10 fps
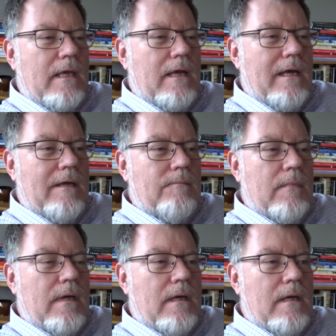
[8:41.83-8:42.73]

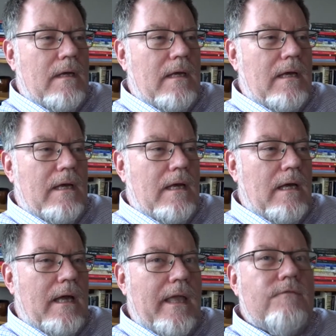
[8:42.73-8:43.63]

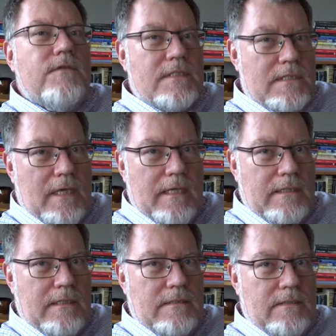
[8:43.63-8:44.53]
I have
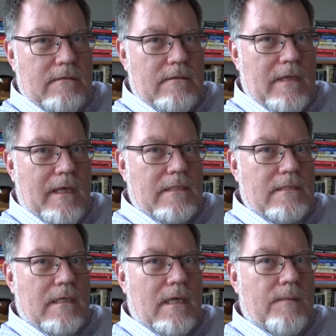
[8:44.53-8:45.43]
decided that
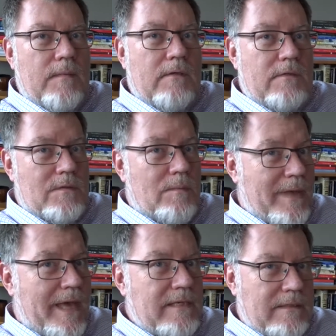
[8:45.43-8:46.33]
I'm going to
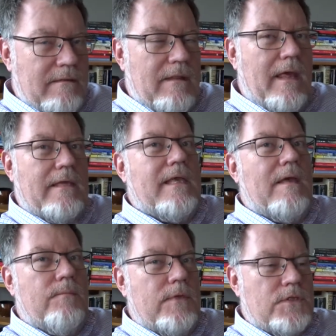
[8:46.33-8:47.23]
abandon that
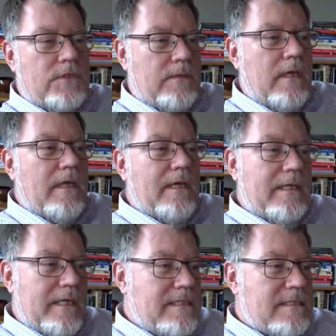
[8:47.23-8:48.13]
ambition, at
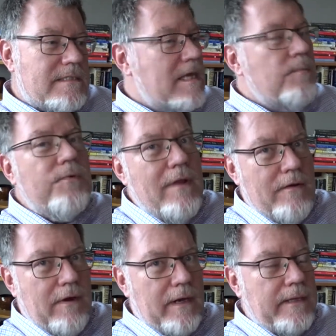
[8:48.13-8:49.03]
least
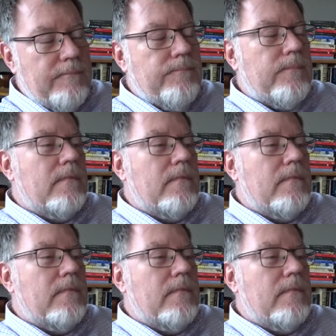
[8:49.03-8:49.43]
temporarily.